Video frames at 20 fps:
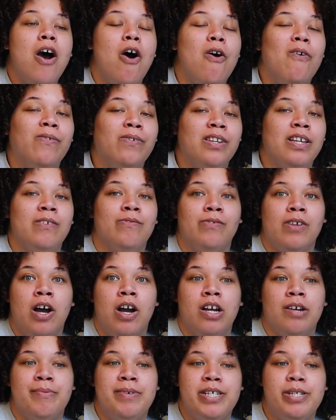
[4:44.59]
Hopefully
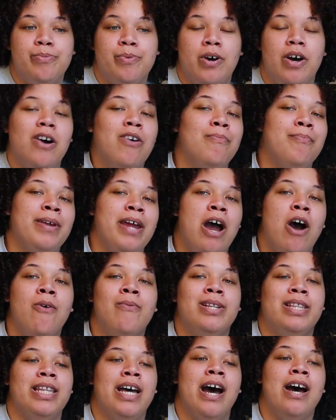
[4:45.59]
Vlogmas will help me out
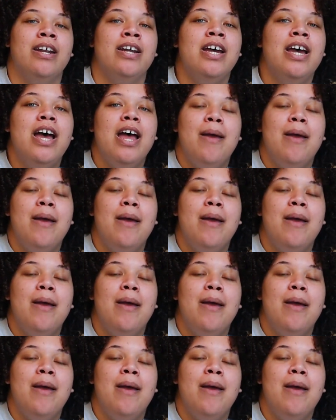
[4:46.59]
with that.